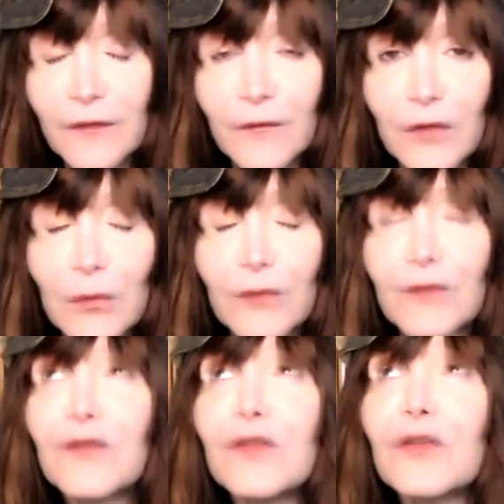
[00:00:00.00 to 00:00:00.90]
of
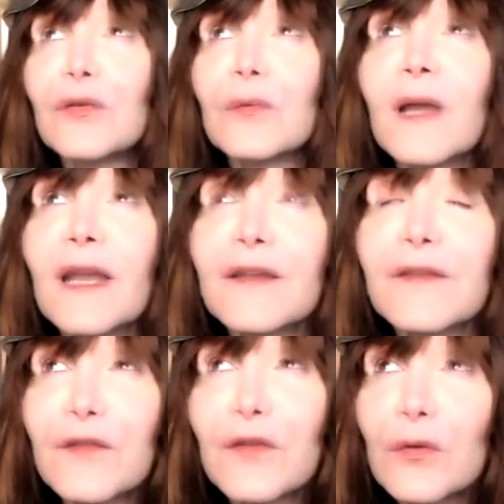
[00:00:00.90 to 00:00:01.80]
yours, you
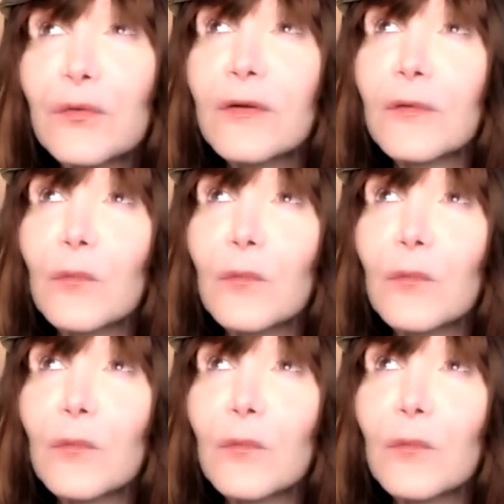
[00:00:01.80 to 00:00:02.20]
exude